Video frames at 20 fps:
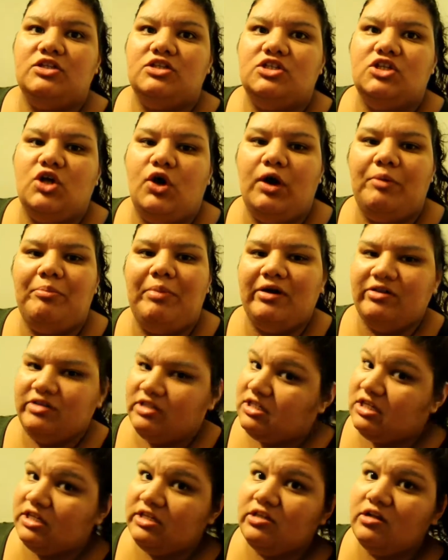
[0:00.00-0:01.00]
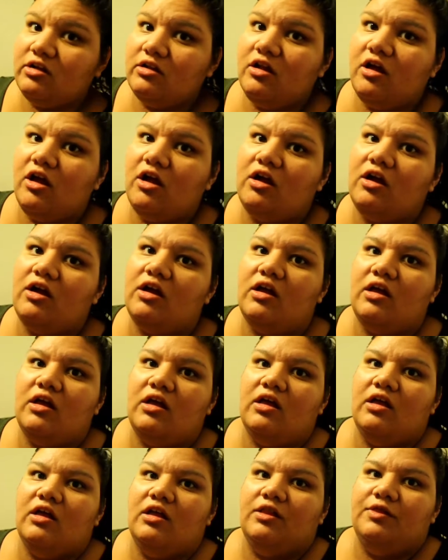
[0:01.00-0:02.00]
so about 6 o'clock,
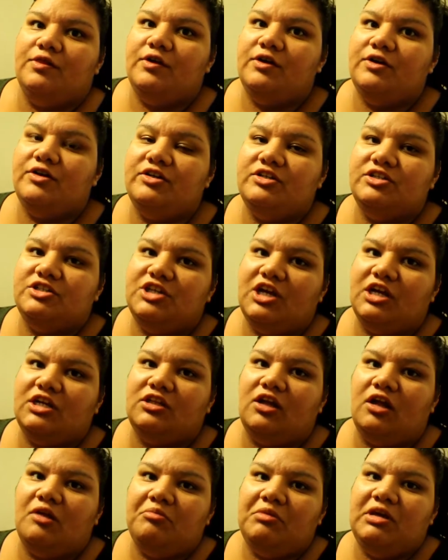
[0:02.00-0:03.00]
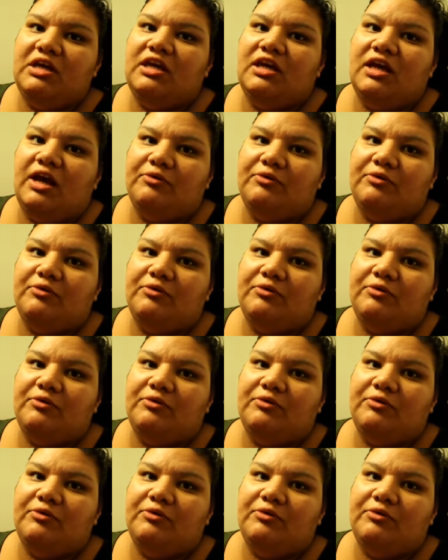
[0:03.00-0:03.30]
the nurse checked on me.